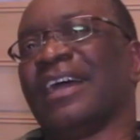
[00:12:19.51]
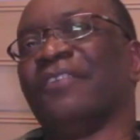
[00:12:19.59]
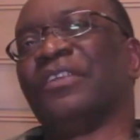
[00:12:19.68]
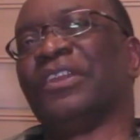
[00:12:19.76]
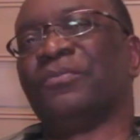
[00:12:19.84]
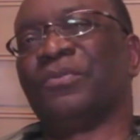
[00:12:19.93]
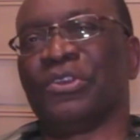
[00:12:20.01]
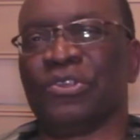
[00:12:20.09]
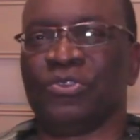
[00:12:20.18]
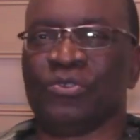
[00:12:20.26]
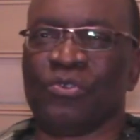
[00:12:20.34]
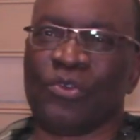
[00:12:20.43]
available
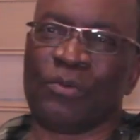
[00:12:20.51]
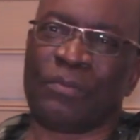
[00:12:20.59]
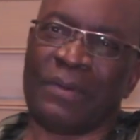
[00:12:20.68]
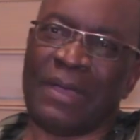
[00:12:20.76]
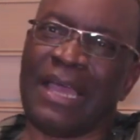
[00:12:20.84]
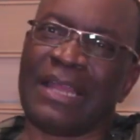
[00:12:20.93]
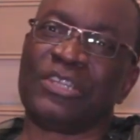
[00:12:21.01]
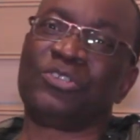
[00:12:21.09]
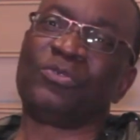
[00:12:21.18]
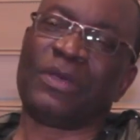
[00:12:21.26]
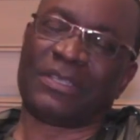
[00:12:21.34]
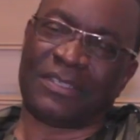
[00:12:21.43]
in Europe and in
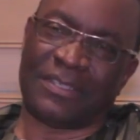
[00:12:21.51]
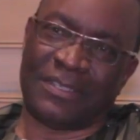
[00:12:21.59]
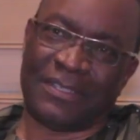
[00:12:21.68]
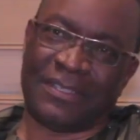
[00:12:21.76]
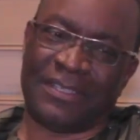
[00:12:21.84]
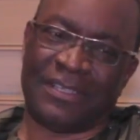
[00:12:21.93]
US.